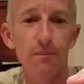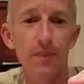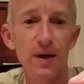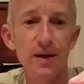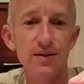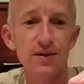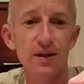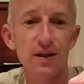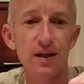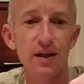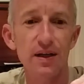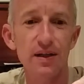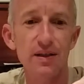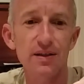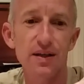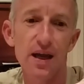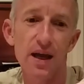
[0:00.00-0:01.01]

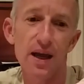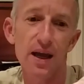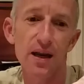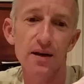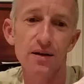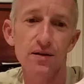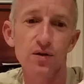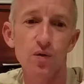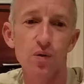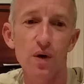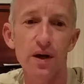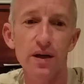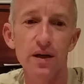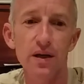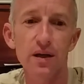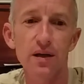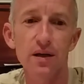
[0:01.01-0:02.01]
basically 10,
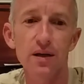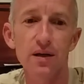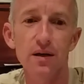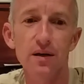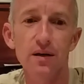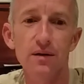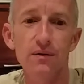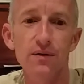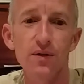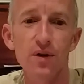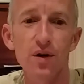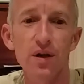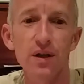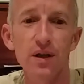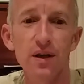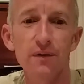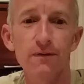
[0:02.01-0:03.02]
20,
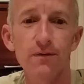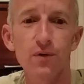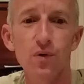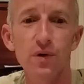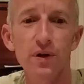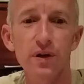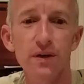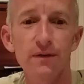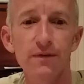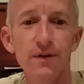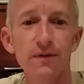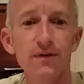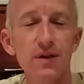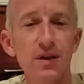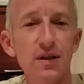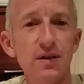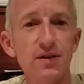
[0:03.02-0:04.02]
30, 40,
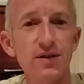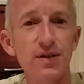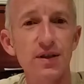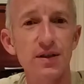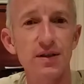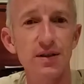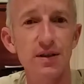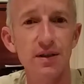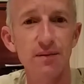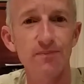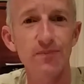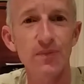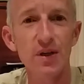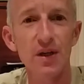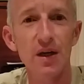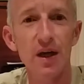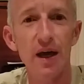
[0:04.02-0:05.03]
50 and 60,
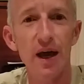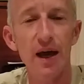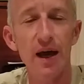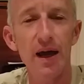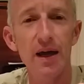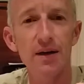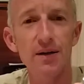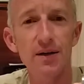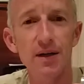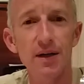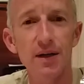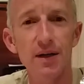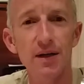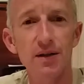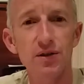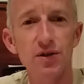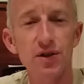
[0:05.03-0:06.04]
and
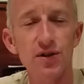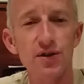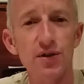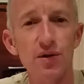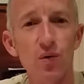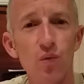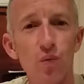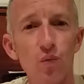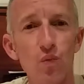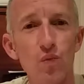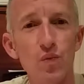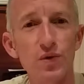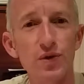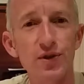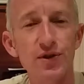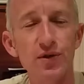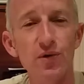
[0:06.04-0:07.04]
just the
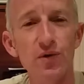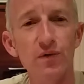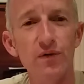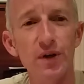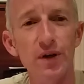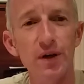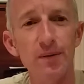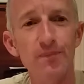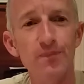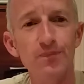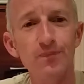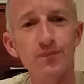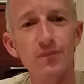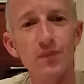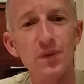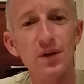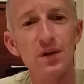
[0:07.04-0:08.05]
silver
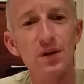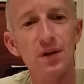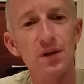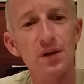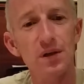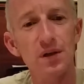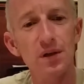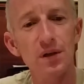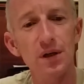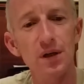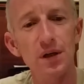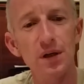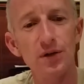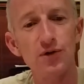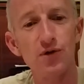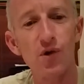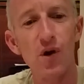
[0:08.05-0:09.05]

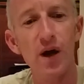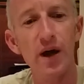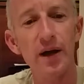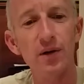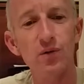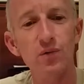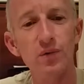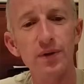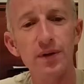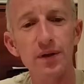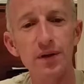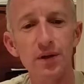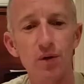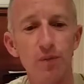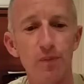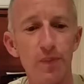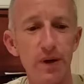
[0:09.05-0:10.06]
triangle with the
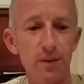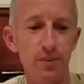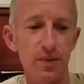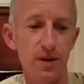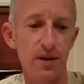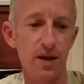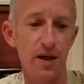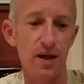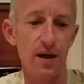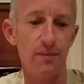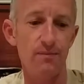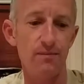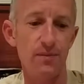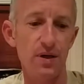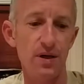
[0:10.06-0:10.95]
little pip in there.